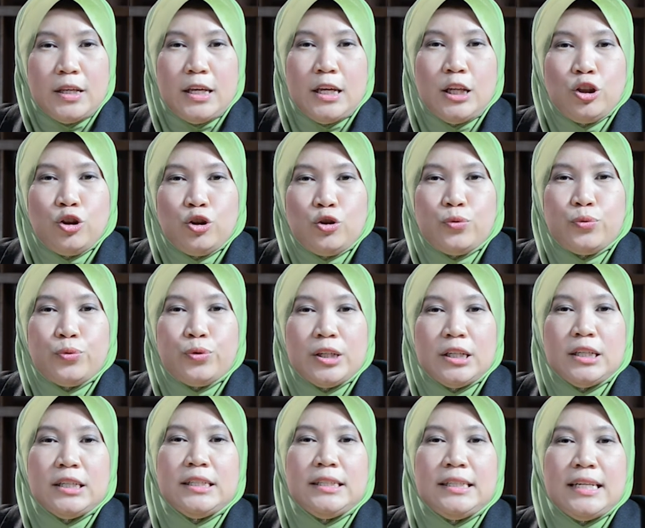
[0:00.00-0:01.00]
into
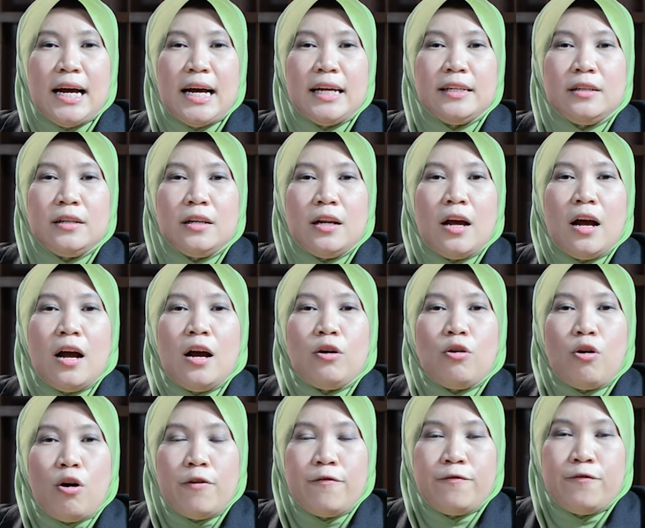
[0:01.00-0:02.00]
a
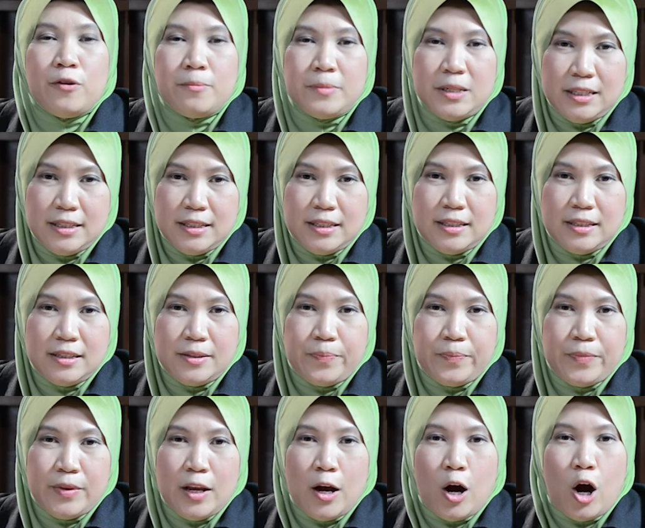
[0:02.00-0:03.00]
non-conformance.
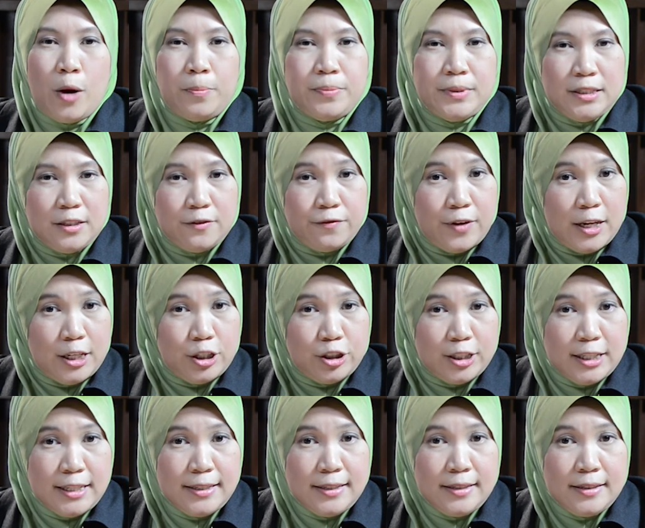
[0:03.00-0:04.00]

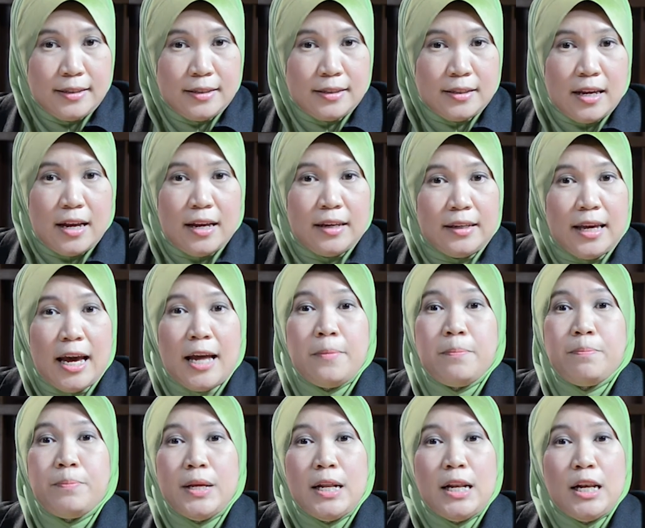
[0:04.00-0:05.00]
Observations
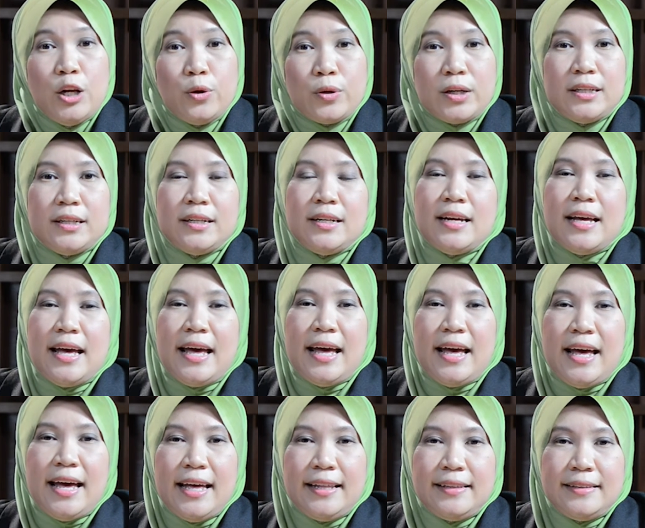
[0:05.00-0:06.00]
can be looked
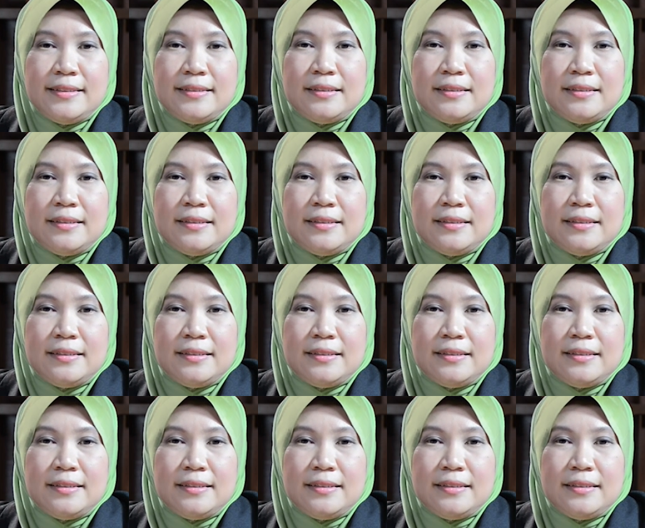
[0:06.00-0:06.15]
as